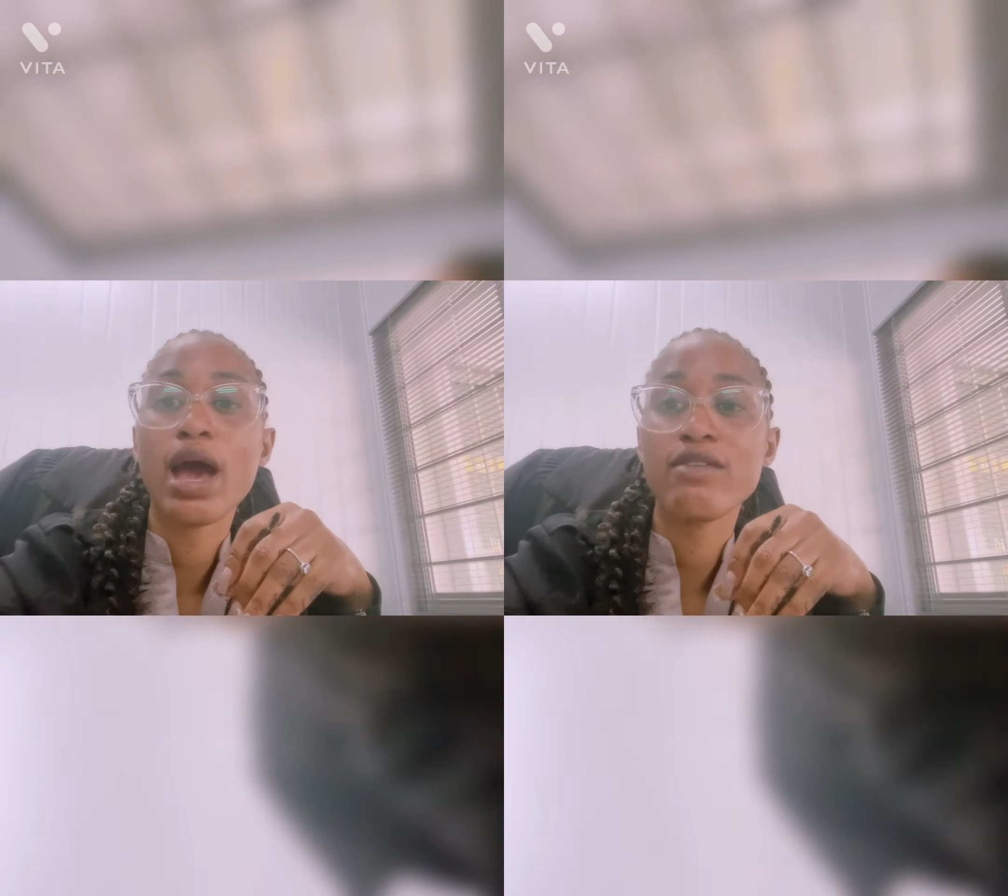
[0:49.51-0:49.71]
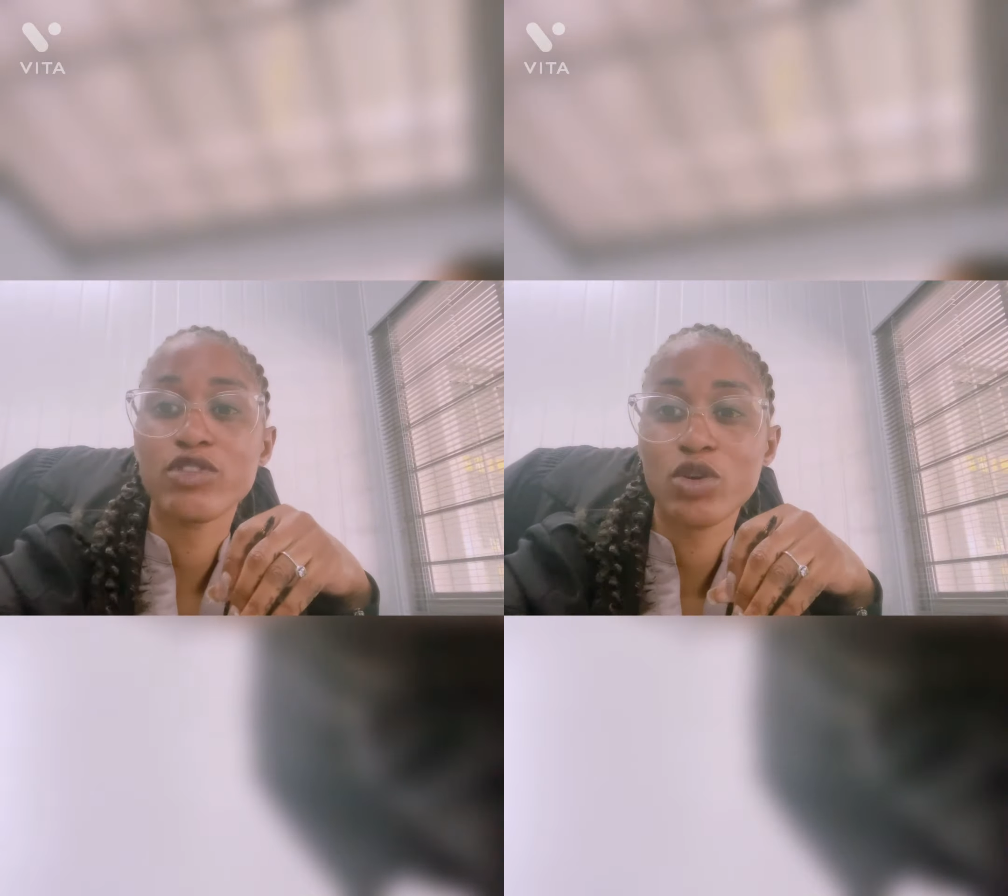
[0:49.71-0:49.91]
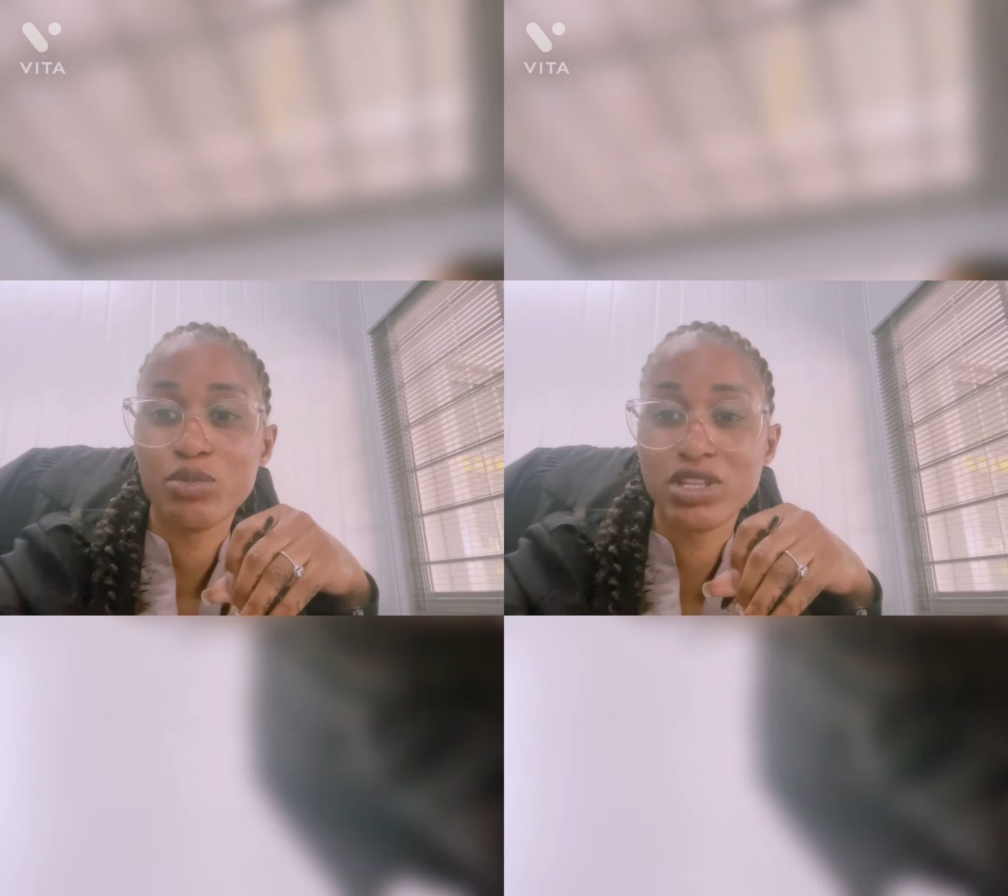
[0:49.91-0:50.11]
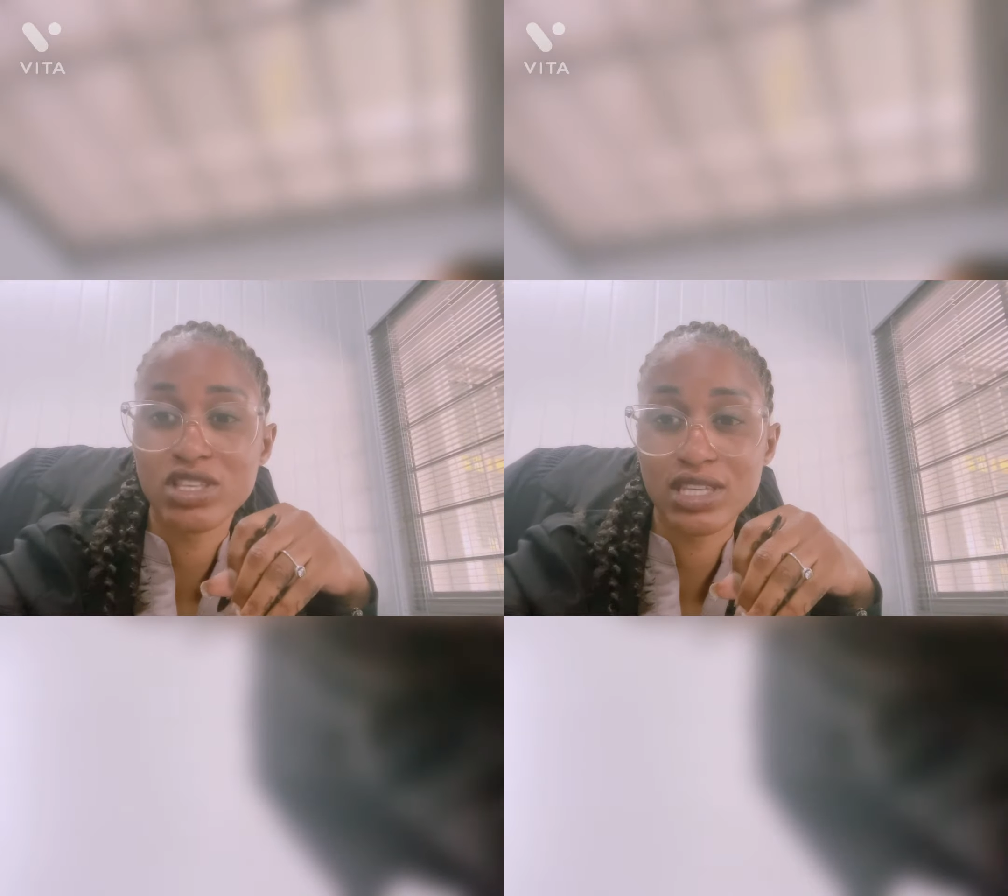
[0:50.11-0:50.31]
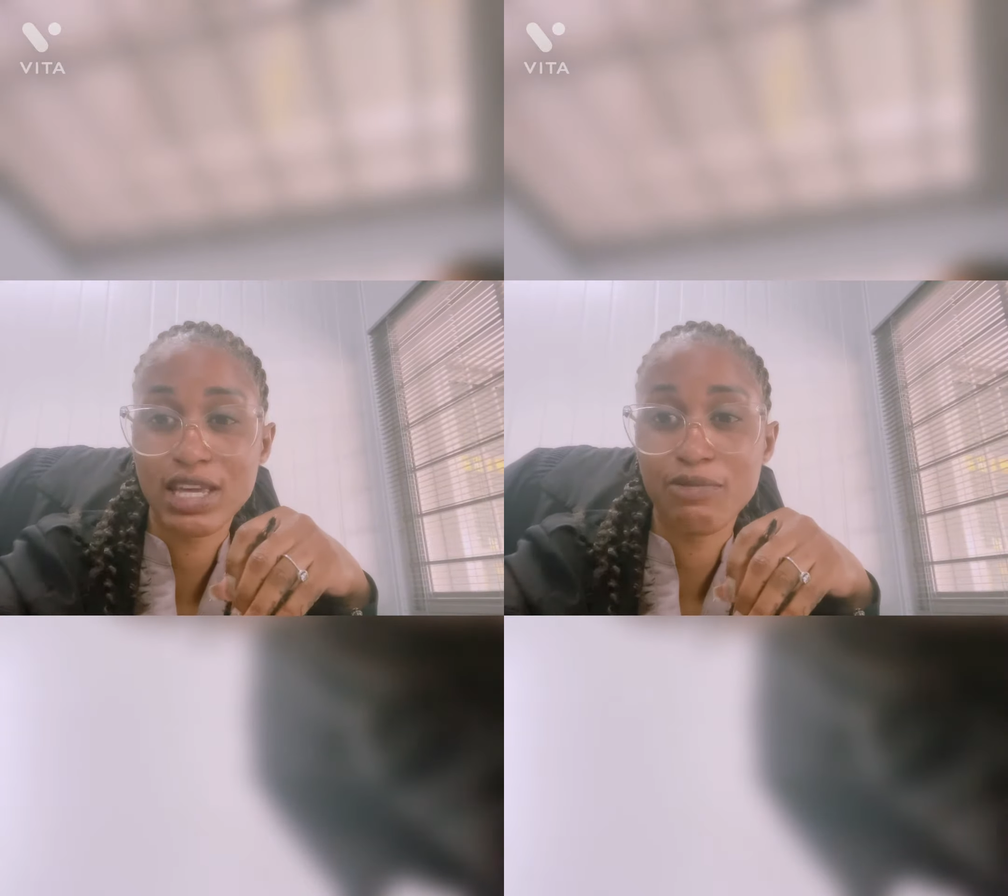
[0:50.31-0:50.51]
have not been
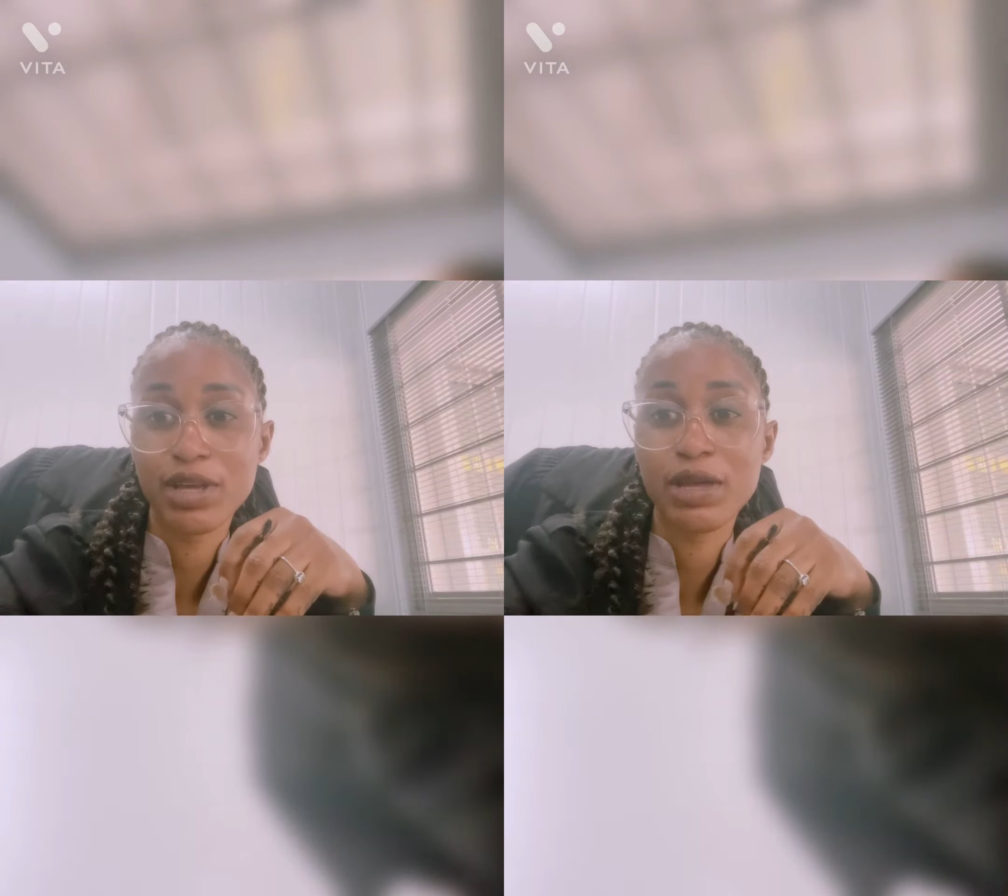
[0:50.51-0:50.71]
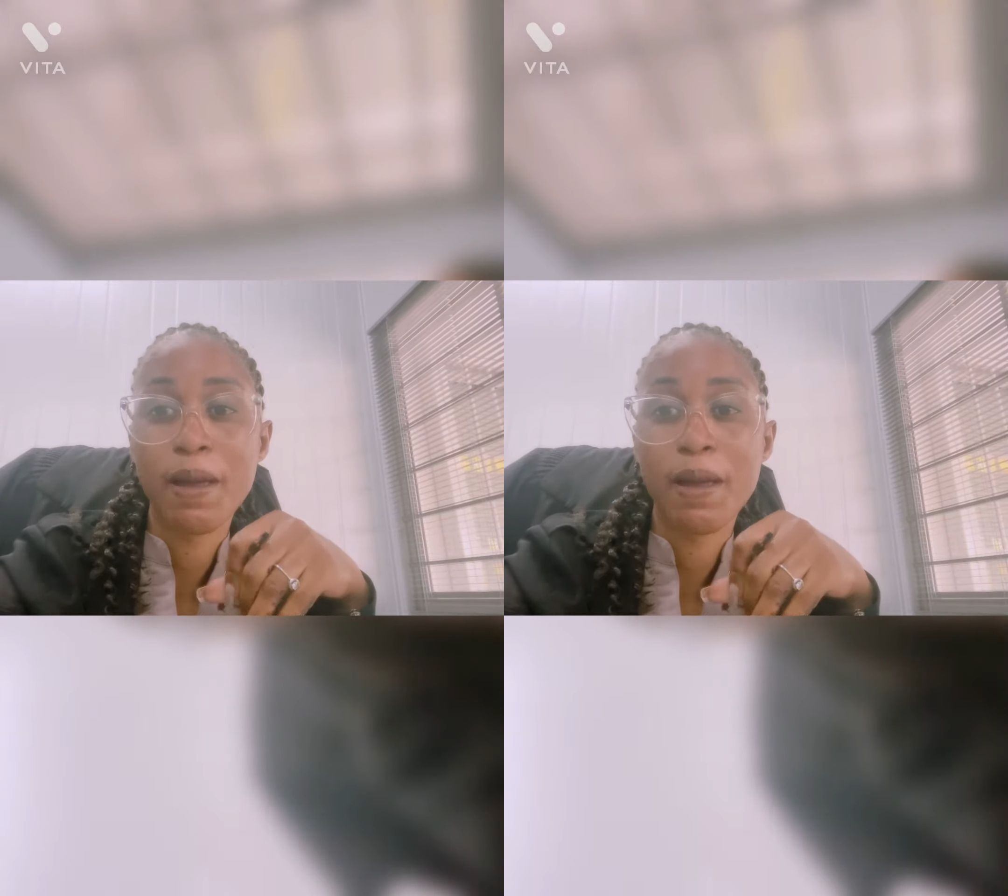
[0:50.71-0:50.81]
seeing me.